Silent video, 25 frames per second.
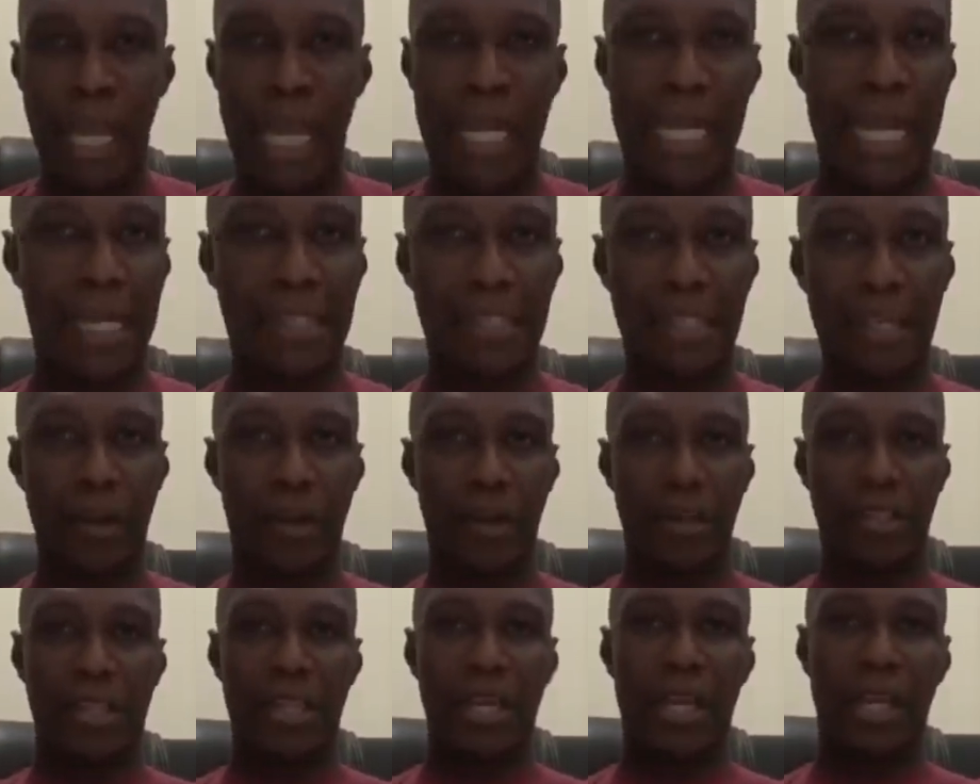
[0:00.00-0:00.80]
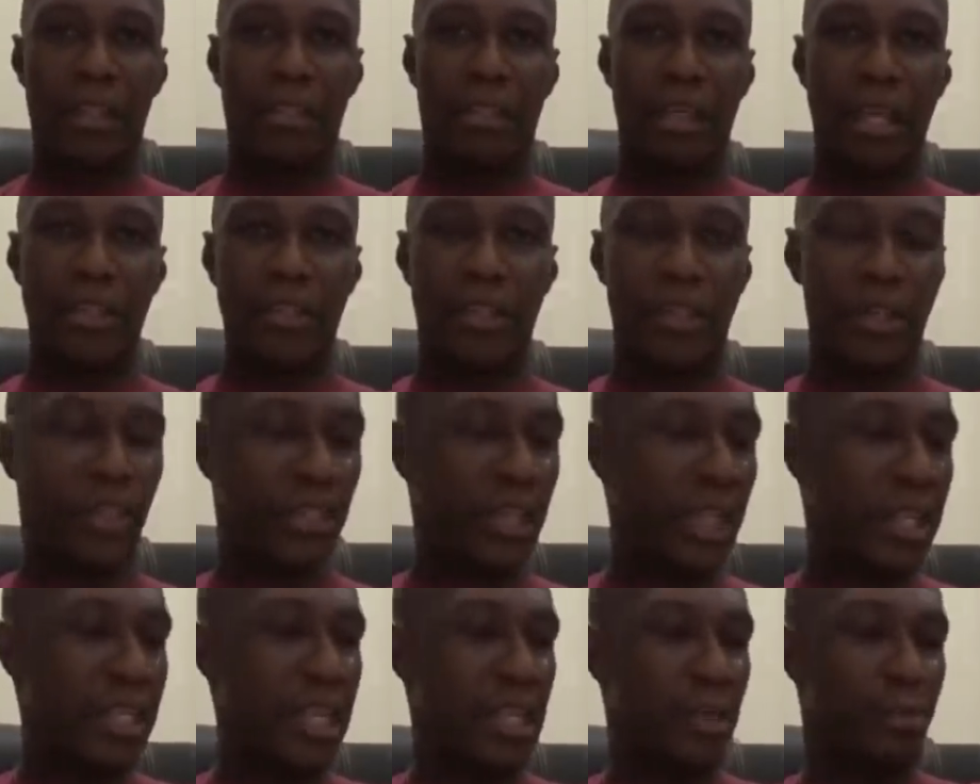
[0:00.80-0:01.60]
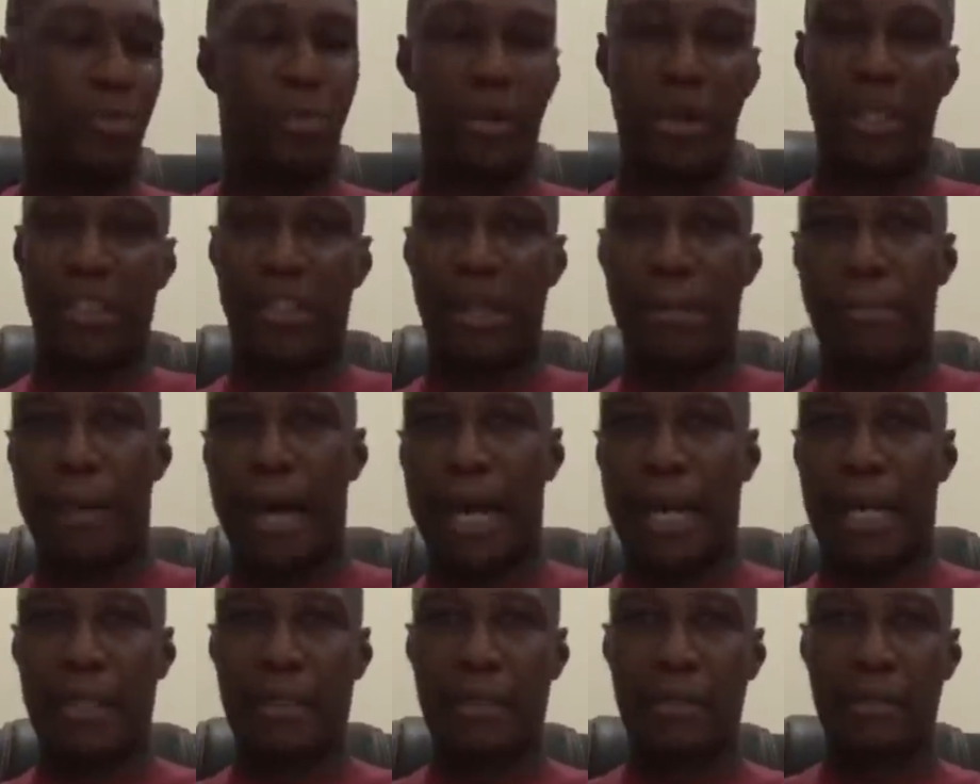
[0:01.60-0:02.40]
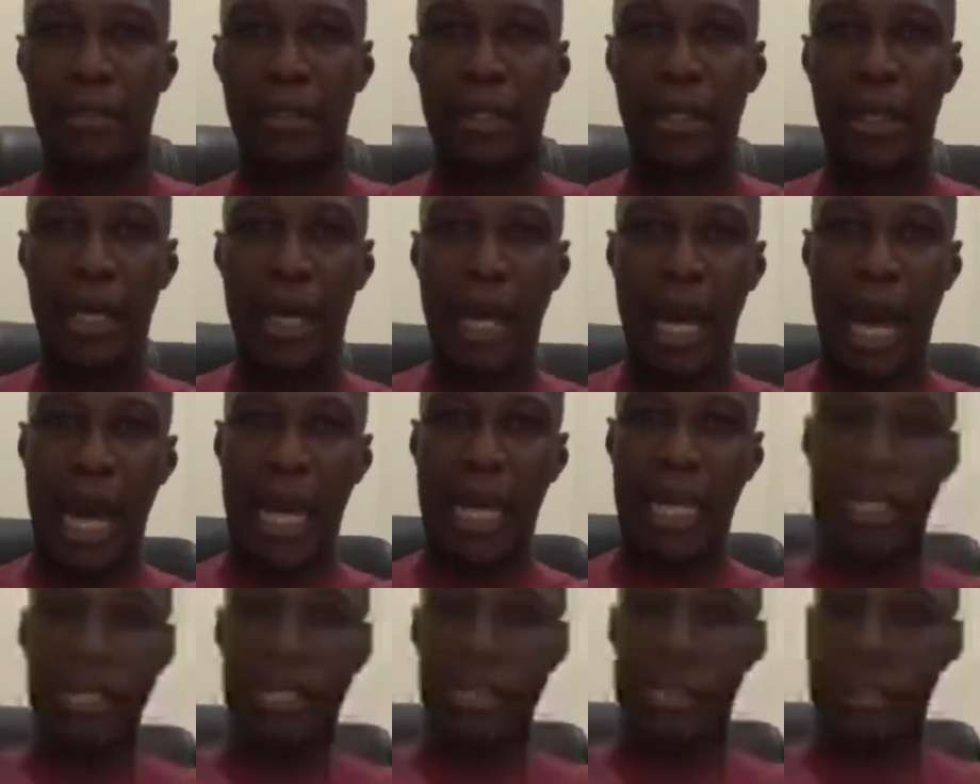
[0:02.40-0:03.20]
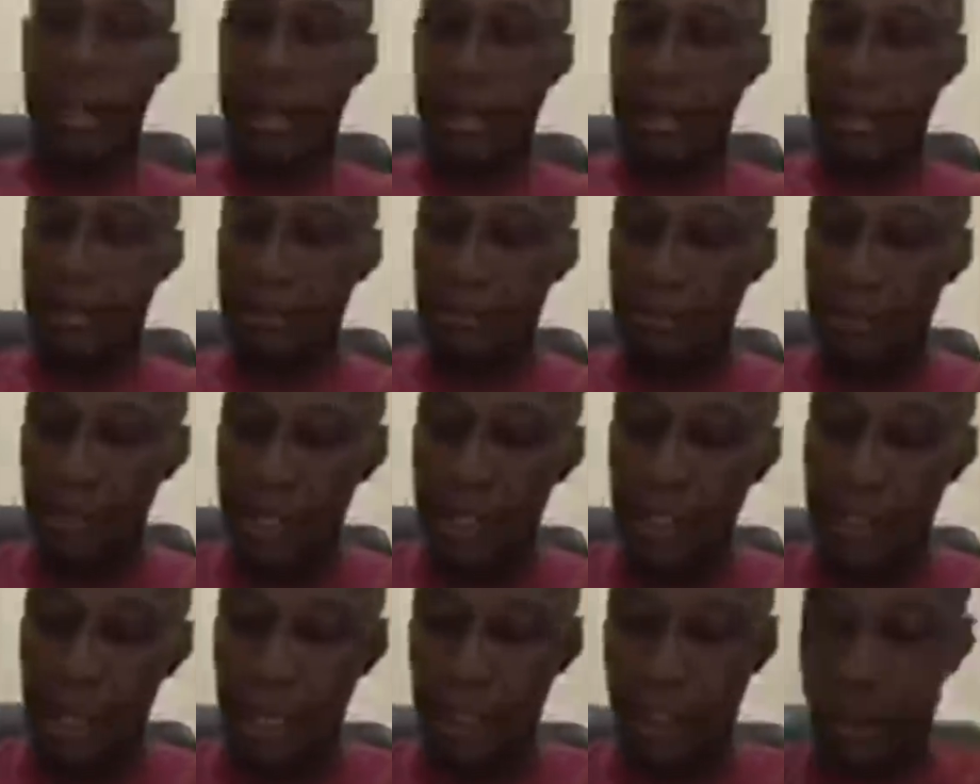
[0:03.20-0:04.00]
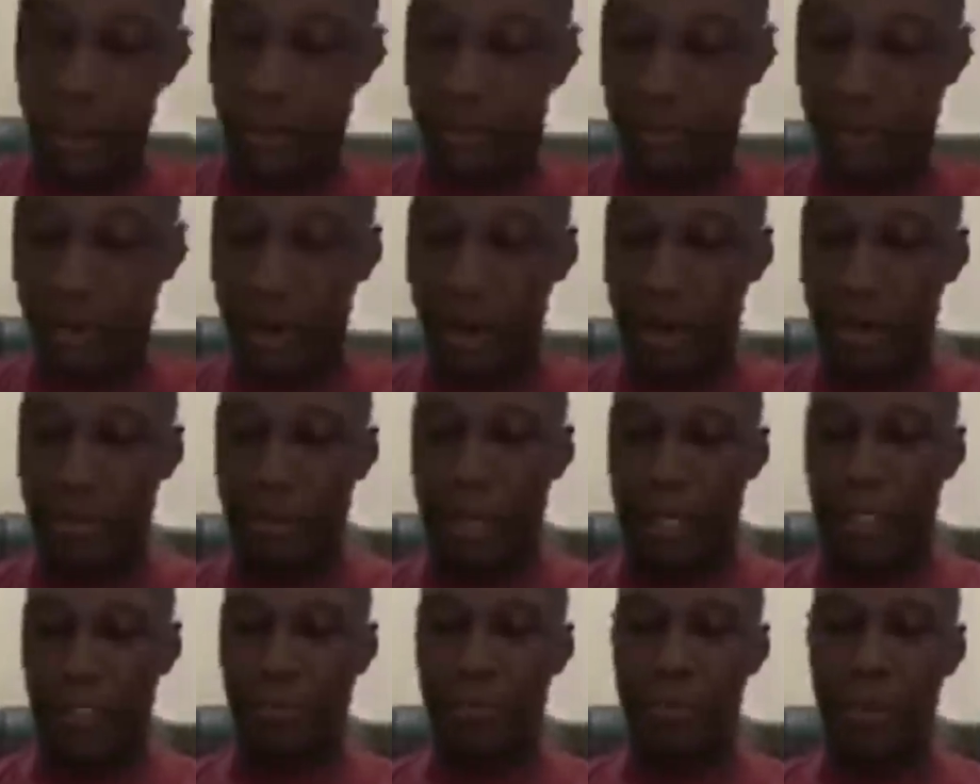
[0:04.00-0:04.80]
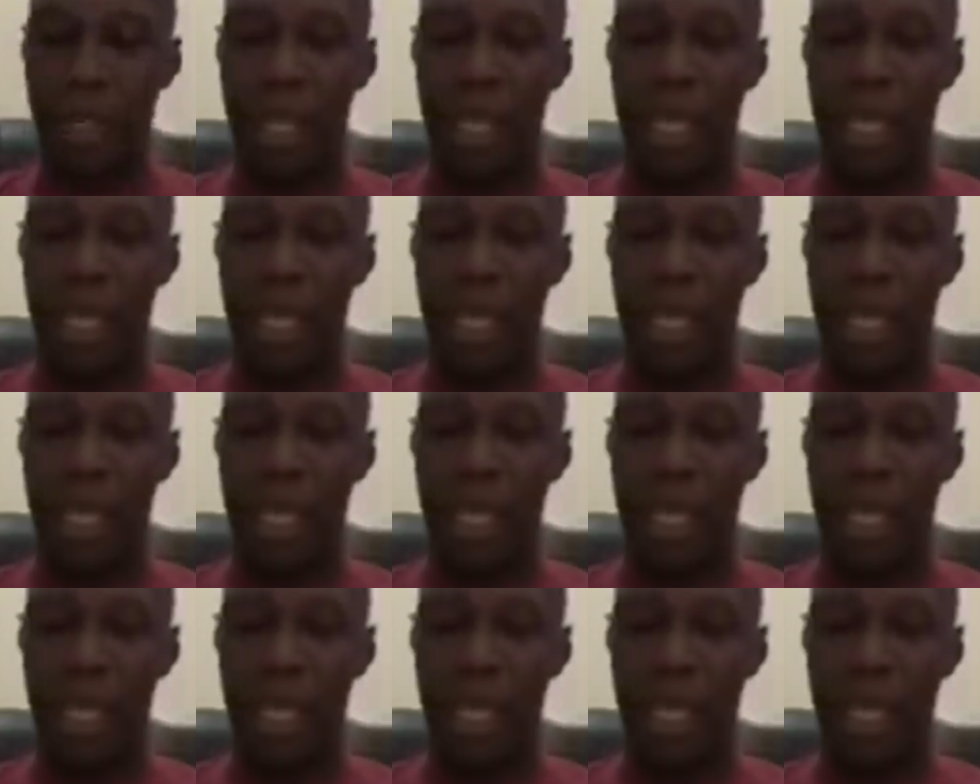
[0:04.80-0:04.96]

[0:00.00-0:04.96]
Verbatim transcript: It doesn't cost anything to share. Just press the button and it's done. Thank you very much.